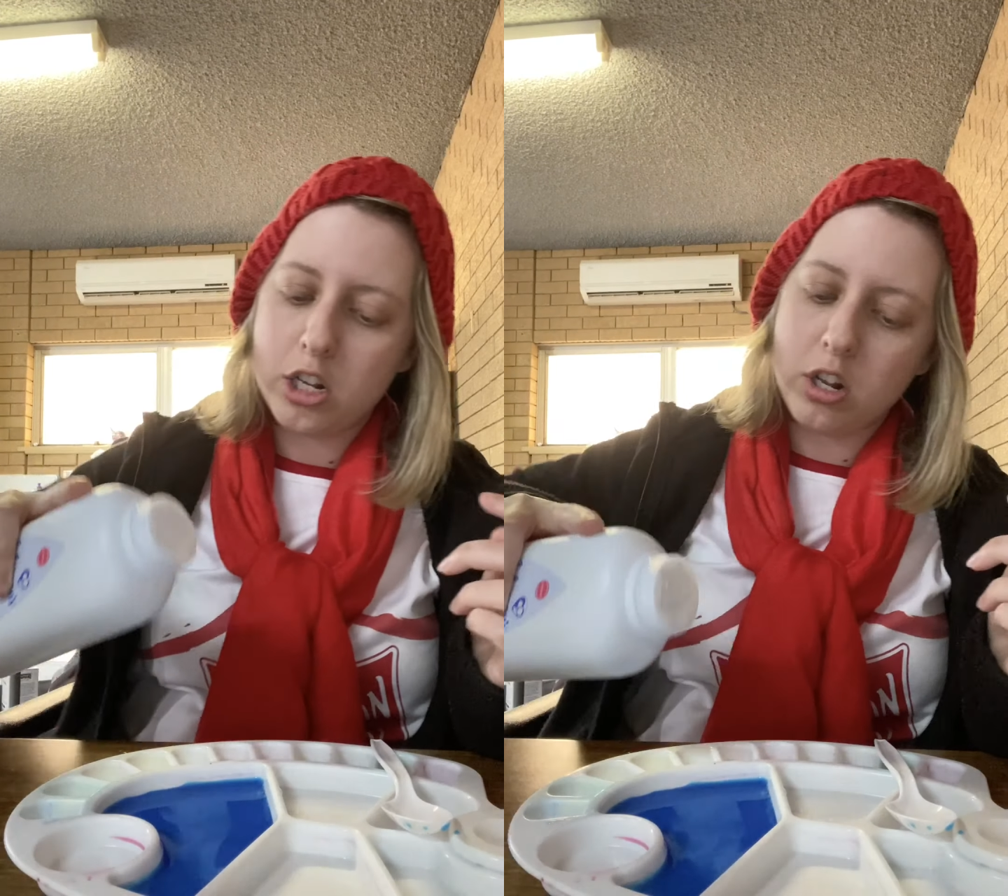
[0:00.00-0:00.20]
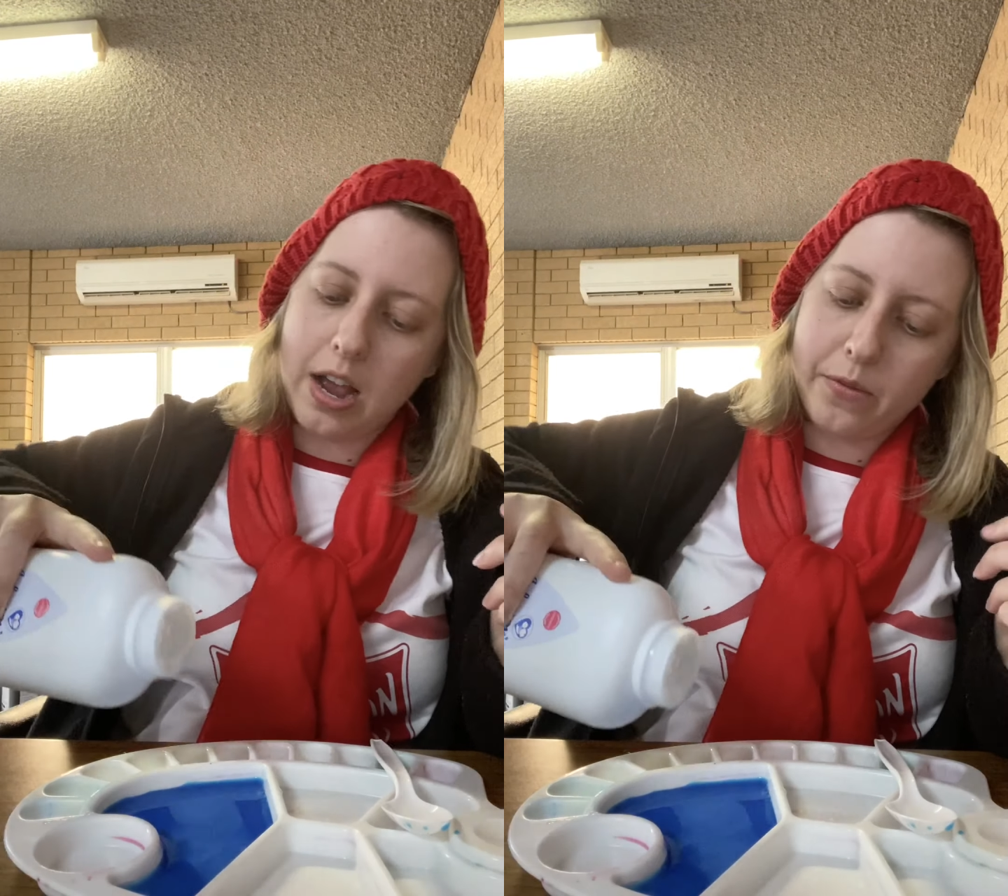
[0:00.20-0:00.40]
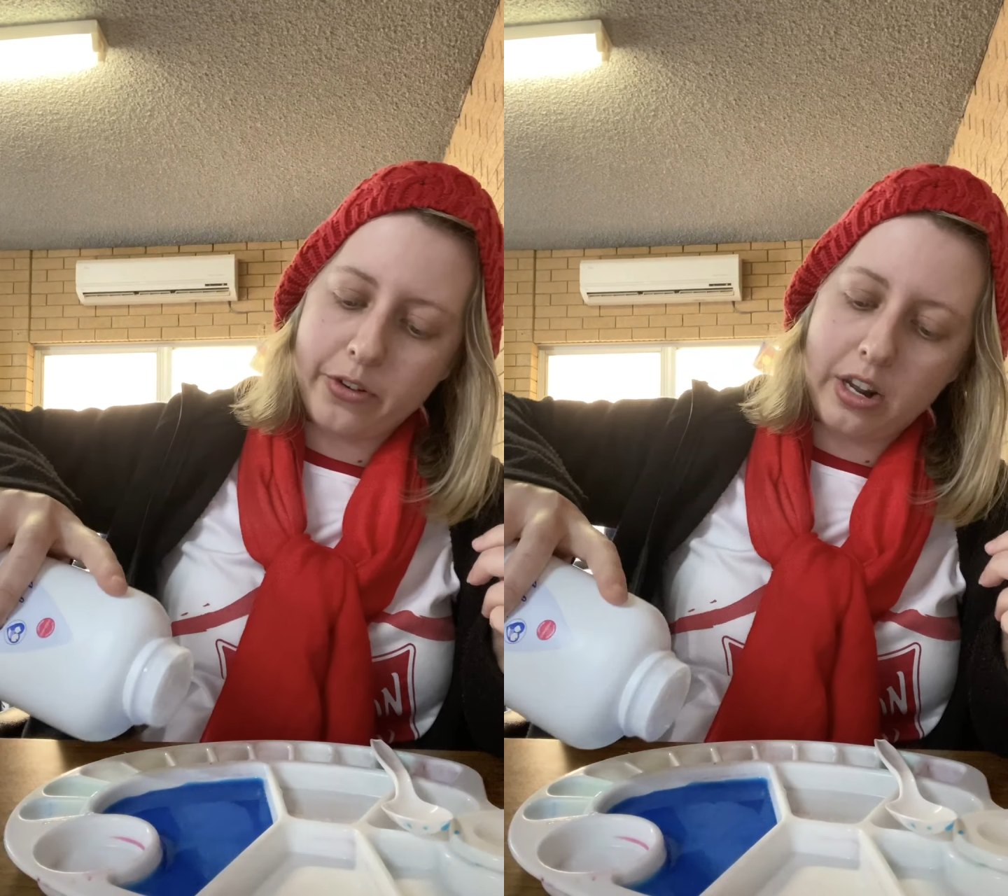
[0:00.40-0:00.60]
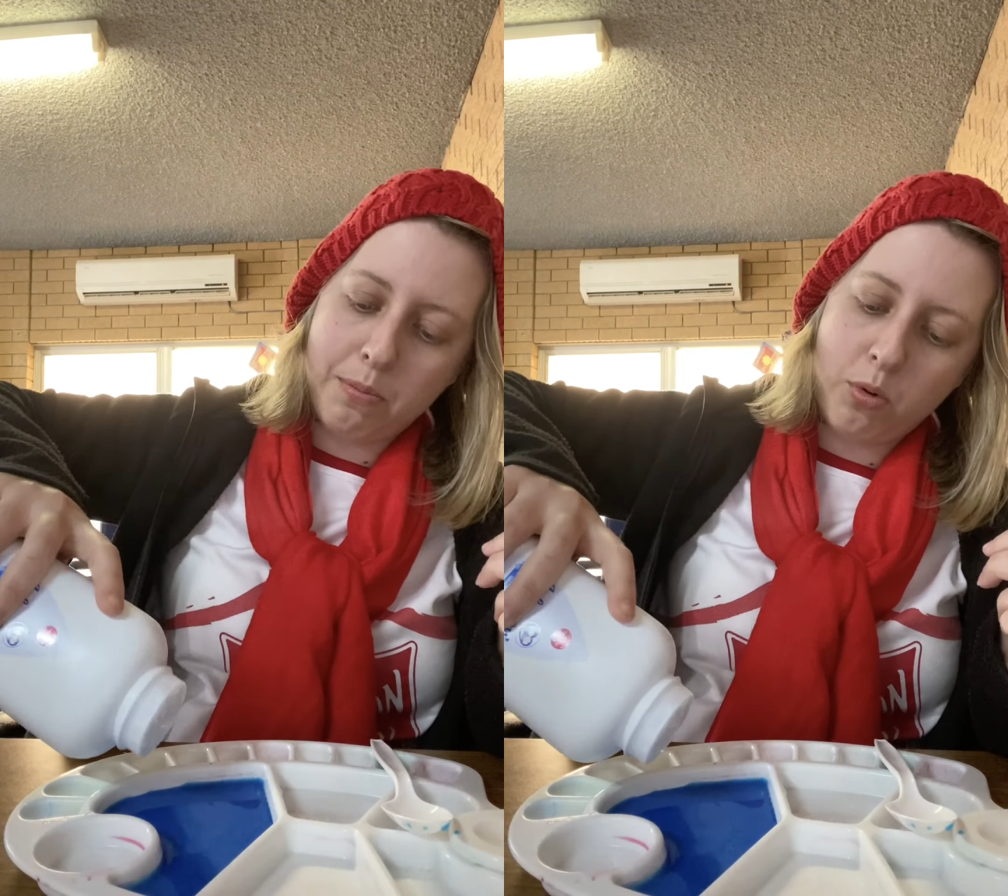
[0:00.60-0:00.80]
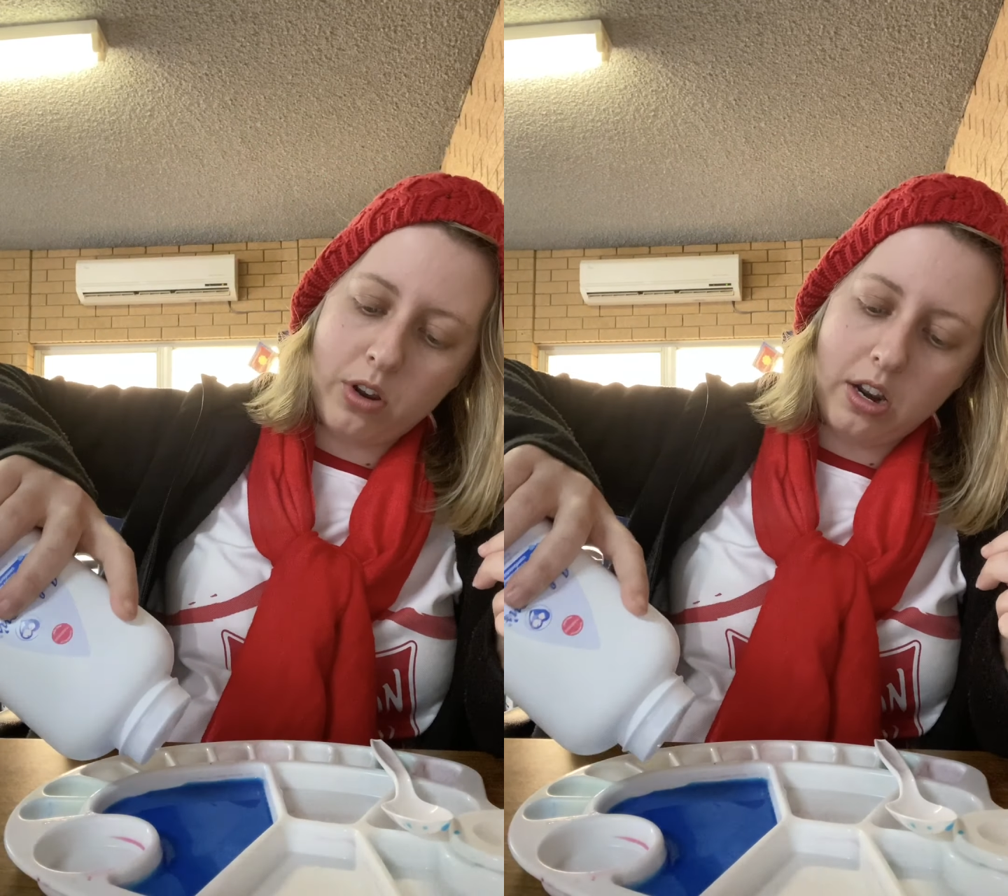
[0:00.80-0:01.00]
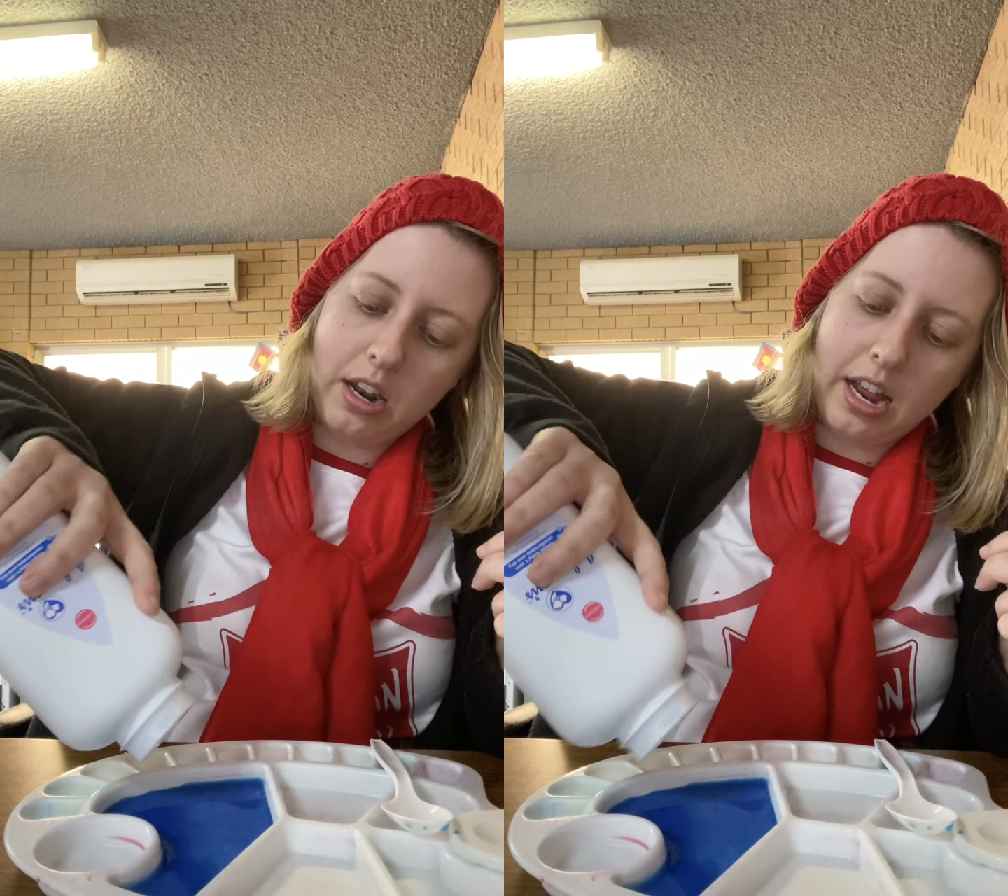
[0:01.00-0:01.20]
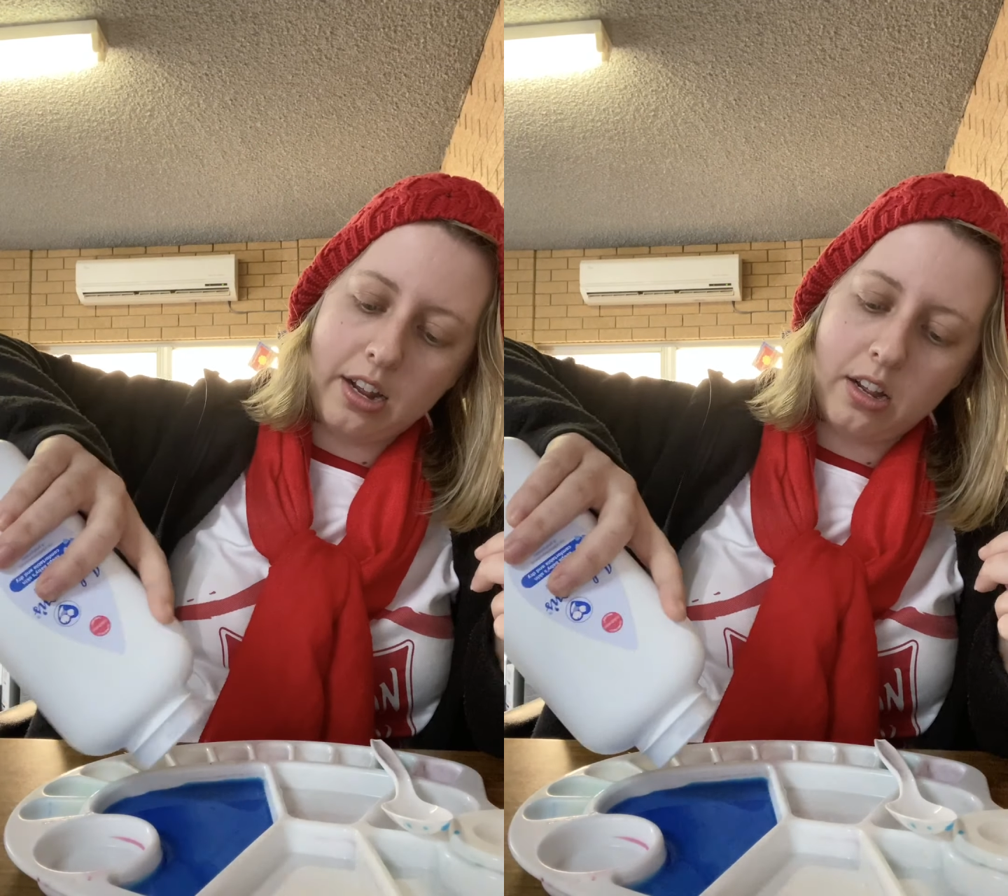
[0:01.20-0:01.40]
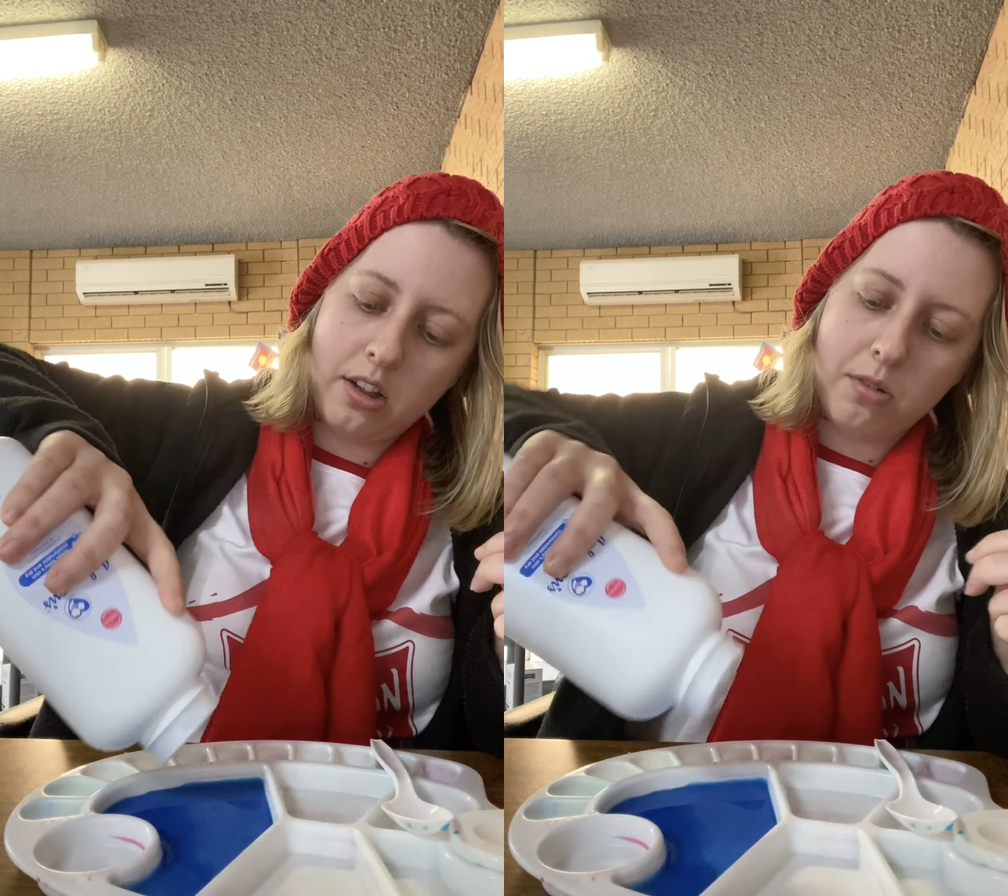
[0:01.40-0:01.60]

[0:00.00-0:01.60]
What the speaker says: so I'm just going to put in like